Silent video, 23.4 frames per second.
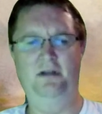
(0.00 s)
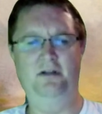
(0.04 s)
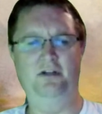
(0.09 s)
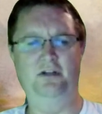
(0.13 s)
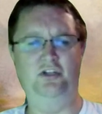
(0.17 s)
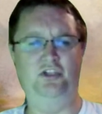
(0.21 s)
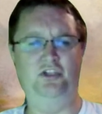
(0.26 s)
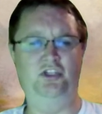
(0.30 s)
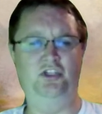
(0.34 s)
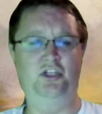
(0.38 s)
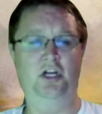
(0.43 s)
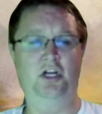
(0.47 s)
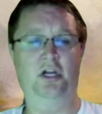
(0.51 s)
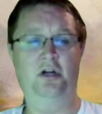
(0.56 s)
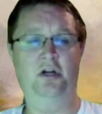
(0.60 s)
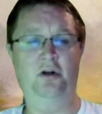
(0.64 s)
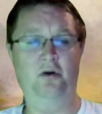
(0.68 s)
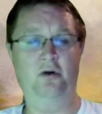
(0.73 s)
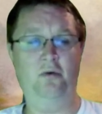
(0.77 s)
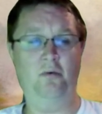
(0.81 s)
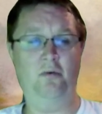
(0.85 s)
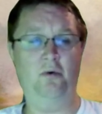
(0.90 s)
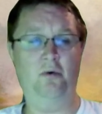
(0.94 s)

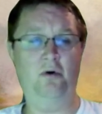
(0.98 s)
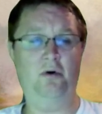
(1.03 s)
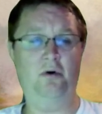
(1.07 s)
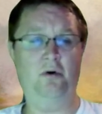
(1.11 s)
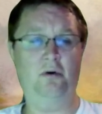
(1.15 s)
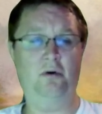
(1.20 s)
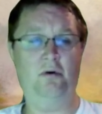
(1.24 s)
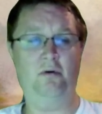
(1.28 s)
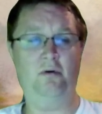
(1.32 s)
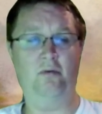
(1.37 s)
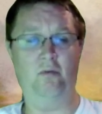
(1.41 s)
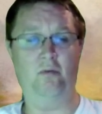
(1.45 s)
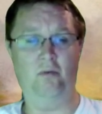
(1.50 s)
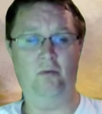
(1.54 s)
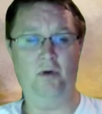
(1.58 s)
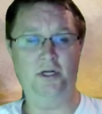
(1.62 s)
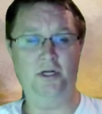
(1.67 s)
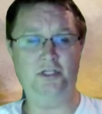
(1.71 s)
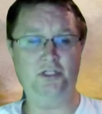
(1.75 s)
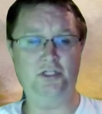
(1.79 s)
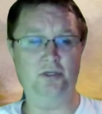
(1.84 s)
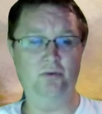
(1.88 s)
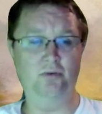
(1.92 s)
general
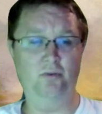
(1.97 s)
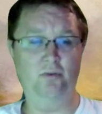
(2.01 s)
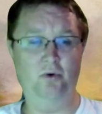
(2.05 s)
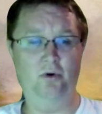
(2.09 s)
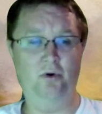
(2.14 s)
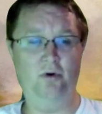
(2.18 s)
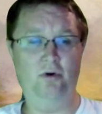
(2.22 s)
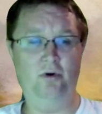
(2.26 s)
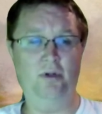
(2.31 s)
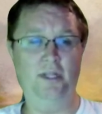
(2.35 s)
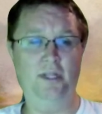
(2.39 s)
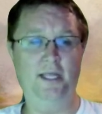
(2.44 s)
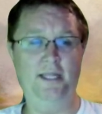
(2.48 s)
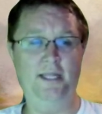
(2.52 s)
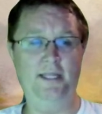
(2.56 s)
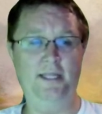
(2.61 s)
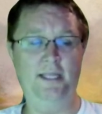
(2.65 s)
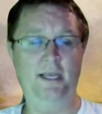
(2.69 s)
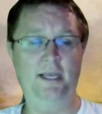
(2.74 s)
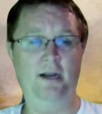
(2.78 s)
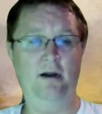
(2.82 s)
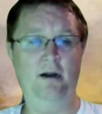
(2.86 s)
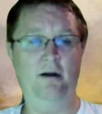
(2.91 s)
ritual in
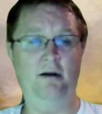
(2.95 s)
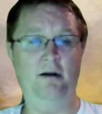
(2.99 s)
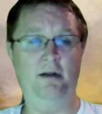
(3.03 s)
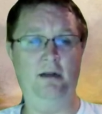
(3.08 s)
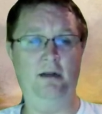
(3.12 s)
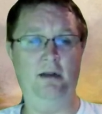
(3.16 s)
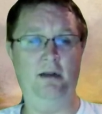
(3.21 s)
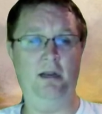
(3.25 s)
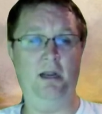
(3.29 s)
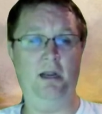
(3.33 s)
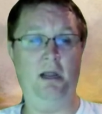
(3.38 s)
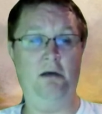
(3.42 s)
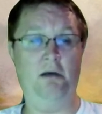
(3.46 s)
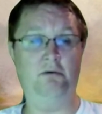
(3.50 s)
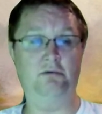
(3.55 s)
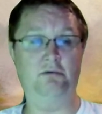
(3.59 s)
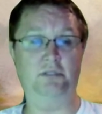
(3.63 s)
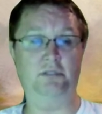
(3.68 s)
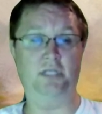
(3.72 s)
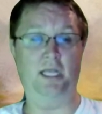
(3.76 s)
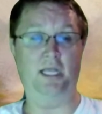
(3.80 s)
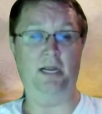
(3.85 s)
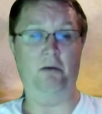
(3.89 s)
there, and I was
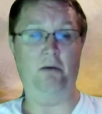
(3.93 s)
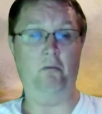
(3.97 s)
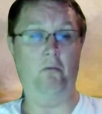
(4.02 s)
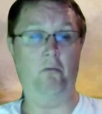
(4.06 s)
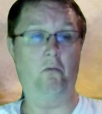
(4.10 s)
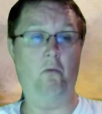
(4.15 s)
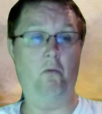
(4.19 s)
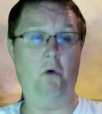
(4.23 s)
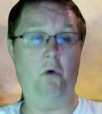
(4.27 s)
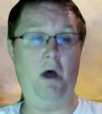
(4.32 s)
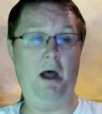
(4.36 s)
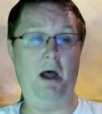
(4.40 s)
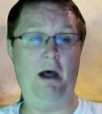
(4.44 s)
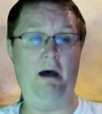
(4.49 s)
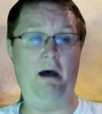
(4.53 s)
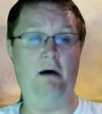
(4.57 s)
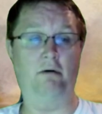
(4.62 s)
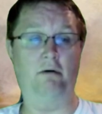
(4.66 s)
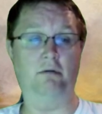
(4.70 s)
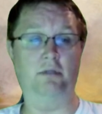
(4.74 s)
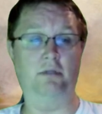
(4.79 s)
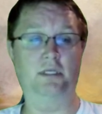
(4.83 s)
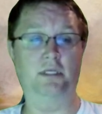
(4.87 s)
like,
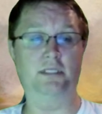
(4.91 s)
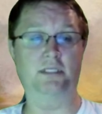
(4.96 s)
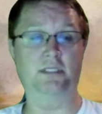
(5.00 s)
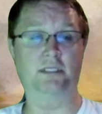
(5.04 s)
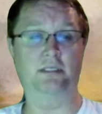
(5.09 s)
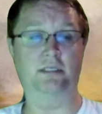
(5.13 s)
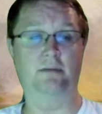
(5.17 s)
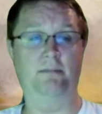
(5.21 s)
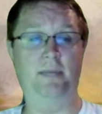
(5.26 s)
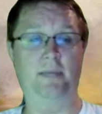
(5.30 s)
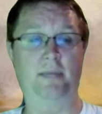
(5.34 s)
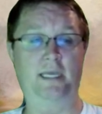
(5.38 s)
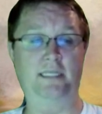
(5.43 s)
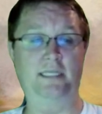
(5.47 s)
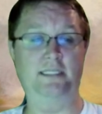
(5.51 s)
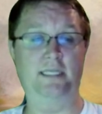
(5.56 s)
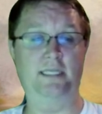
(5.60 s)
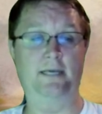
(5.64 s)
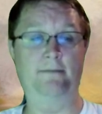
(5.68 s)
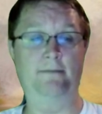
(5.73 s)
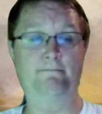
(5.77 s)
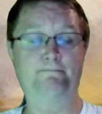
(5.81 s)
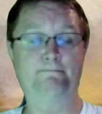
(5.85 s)
wow, this is
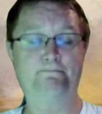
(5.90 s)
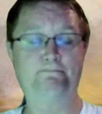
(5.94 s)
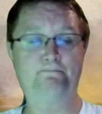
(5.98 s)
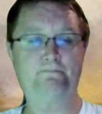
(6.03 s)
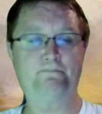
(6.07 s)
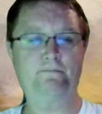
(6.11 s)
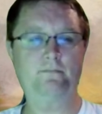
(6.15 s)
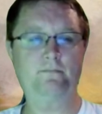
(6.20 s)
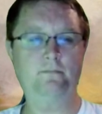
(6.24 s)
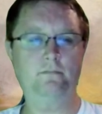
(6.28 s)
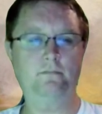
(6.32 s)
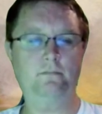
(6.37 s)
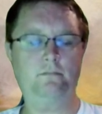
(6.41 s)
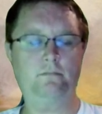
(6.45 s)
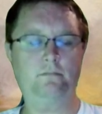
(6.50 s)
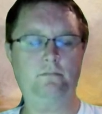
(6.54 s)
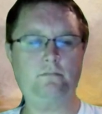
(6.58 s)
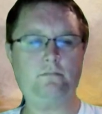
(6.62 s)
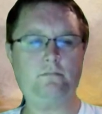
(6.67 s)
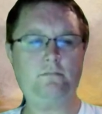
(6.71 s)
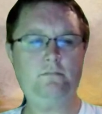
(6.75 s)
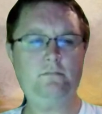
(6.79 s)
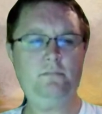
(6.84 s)
amazing.
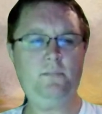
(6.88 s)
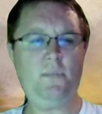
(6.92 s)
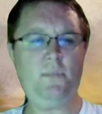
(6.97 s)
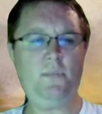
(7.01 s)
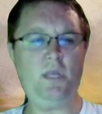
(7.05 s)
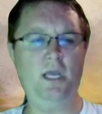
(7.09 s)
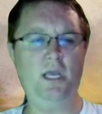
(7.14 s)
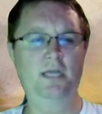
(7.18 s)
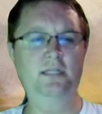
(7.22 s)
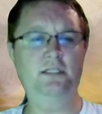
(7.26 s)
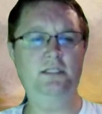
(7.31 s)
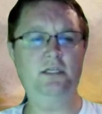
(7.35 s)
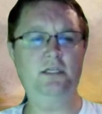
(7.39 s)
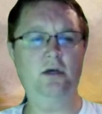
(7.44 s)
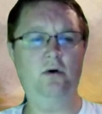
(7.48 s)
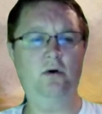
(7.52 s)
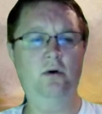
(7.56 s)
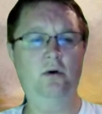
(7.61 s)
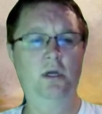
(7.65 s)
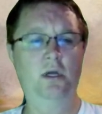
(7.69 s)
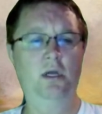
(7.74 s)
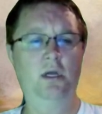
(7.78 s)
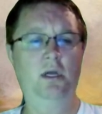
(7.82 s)
And so
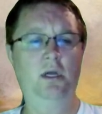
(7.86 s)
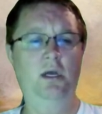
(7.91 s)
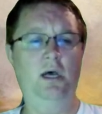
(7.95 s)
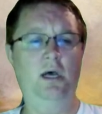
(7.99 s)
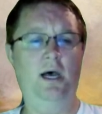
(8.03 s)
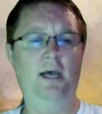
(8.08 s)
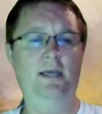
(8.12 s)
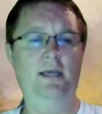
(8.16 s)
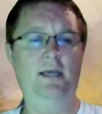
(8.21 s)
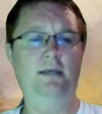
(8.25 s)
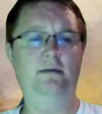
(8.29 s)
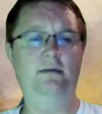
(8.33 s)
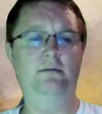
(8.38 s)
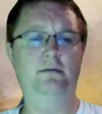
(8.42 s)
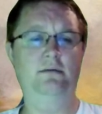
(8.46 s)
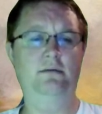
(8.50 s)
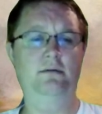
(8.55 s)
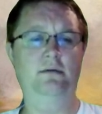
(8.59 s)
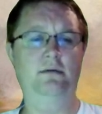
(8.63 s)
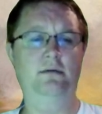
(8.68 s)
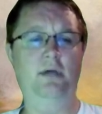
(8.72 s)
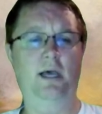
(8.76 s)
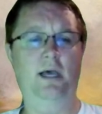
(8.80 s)
I
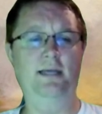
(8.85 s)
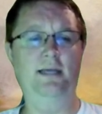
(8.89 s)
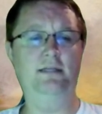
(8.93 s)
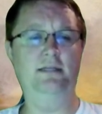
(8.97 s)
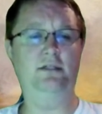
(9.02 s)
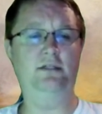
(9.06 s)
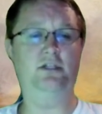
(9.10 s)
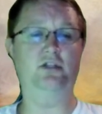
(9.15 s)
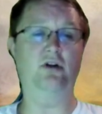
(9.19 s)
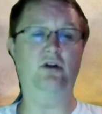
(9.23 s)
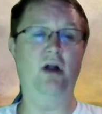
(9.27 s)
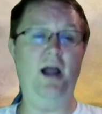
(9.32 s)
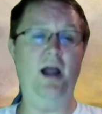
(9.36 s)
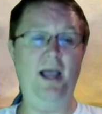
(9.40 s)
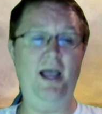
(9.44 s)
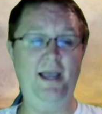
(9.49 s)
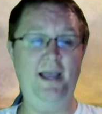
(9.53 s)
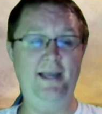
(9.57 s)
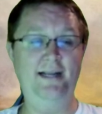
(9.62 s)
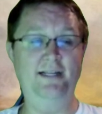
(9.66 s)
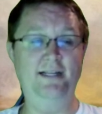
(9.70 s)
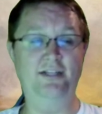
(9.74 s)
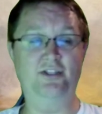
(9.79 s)
I
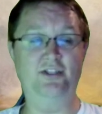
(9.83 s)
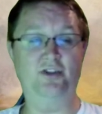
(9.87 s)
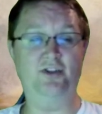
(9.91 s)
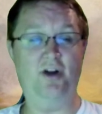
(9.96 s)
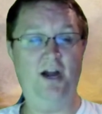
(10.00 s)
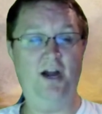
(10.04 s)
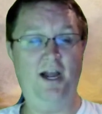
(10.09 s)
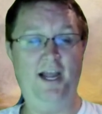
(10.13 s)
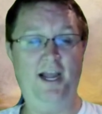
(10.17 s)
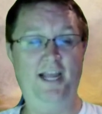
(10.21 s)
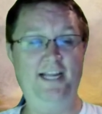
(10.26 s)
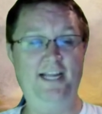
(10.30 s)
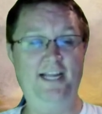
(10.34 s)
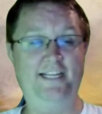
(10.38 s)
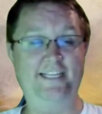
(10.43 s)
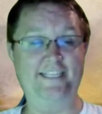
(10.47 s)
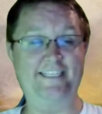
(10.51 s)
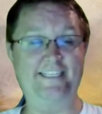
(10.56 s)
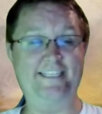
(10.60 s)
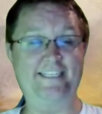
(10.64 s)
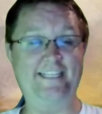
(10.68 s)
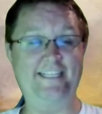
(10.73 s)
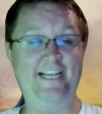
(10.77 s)
tried and tried to
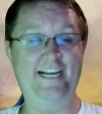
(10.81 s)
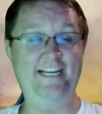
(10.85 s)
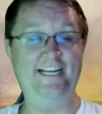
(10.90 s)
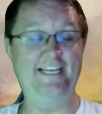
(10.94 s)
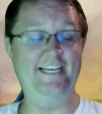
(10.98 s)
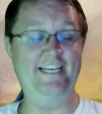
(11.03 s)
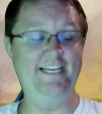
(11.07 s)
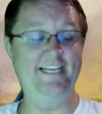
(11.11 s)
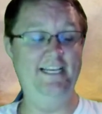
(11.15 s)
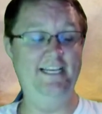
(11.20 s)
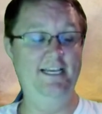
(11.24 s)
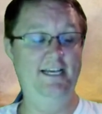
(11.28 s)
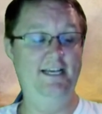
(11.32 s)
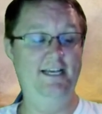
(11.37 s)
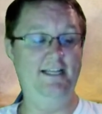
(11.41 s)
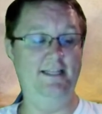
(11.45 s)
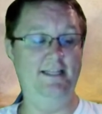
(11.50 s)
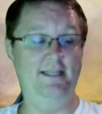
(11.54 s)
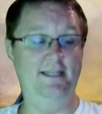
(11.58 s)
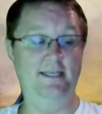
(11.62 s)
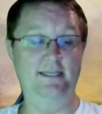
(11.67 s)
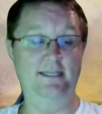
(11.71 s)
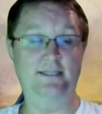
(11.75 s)
study
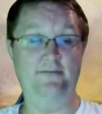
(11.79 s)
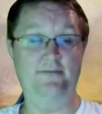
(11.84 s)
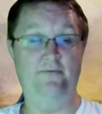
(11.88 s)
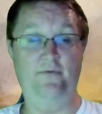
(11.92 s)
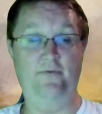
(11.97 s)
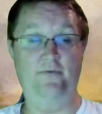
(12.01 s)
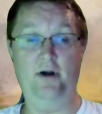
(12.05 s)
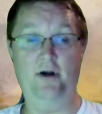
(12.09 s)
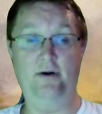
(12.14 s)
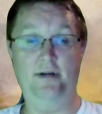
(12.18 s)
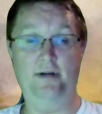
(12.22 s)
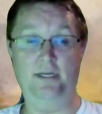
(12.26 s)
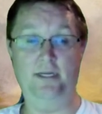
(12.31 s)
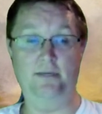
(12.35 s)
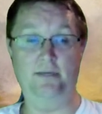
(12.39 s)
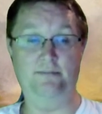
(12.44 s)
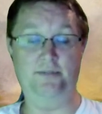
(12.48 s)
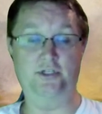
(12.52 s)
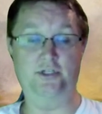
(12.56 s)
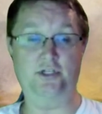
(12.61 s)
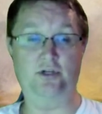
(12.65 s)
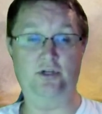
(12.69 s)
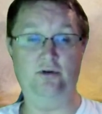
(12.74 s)
this very
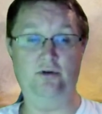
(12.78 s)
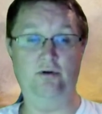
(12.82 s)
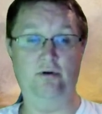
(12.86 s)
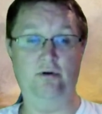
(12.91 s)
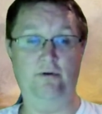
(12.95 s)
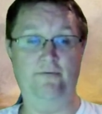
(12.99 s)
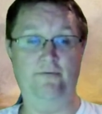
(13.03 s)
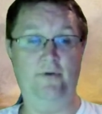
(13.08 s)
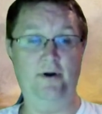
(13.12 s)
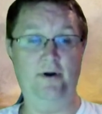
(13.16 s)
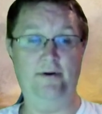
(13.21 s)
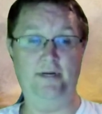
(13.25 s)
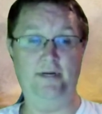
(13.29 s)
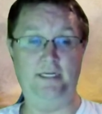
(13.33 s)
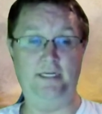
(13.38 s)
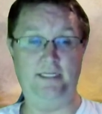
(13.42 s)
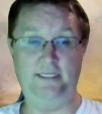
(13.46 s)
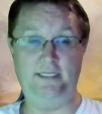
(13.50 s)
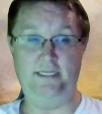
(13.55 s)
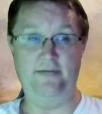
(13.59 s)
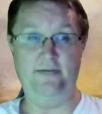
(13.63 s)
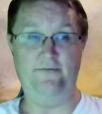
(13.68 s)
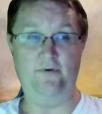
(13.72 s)
obscure, very
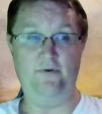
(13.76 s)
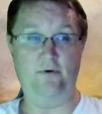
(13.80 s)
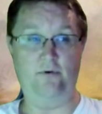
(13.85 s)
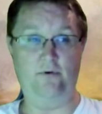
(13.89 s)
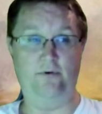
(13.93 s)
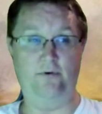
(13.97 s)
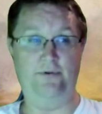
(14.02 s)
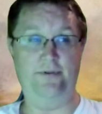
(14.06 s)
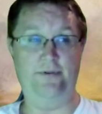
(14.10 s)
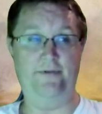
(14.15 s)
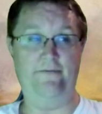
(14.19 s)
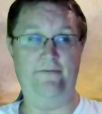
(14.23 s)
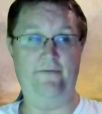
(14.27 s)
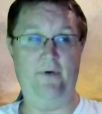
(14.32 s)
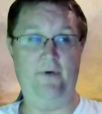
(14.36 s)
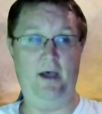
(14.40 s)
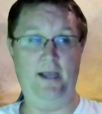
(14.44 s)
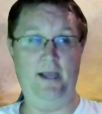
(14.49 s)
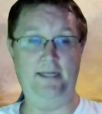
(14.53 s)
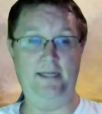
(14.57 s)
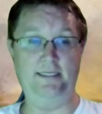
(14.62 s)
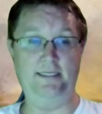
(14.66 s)
difficult to find